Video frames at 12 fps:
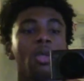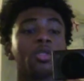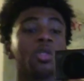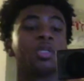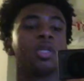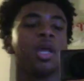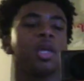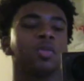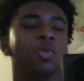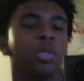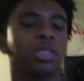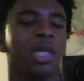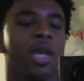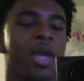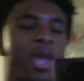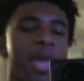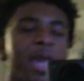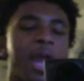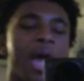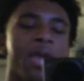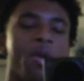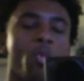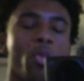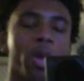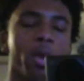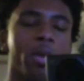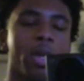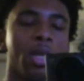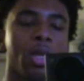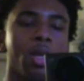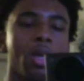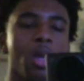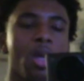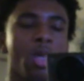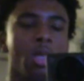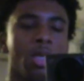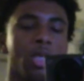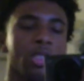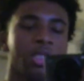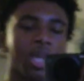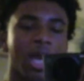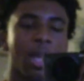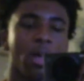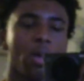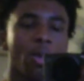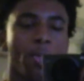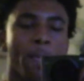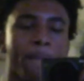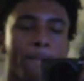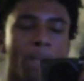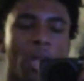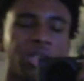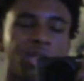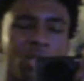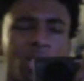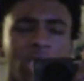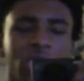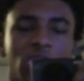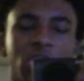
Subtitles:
So today is Wednesday and I am wearing this yellow mustardish